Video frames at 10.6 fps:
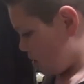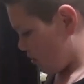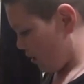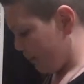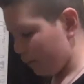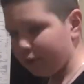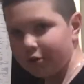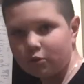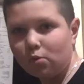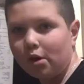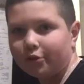And I pour
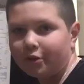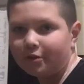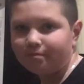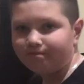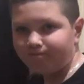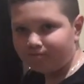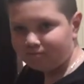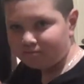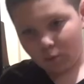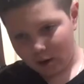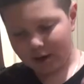this water in.
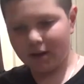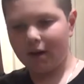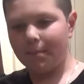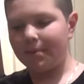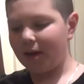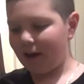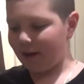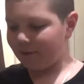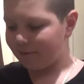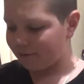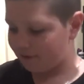One cup and a
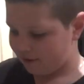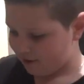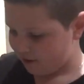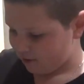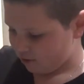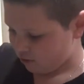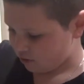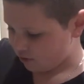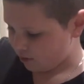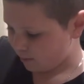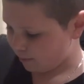half. Just
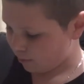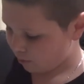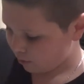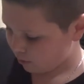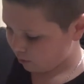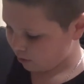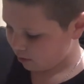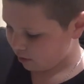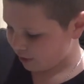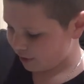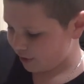gonna pour
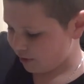it